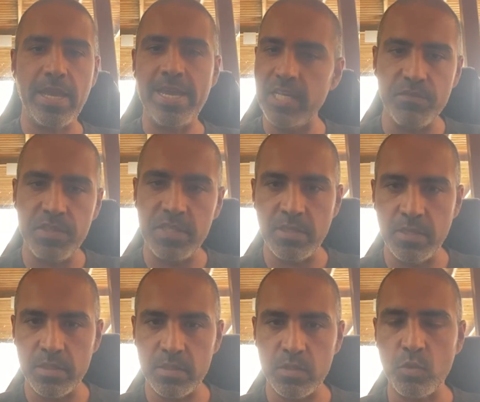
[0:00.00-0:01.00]
any of these
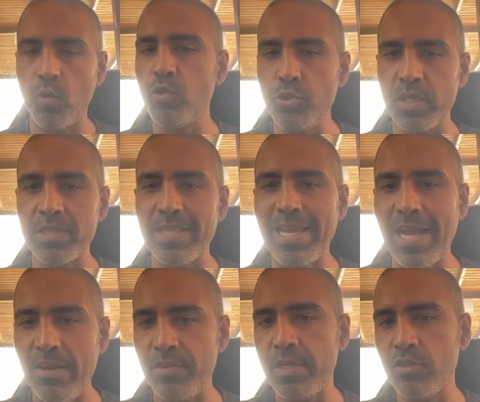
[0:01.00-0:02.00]
illnesses? Or do you think they have an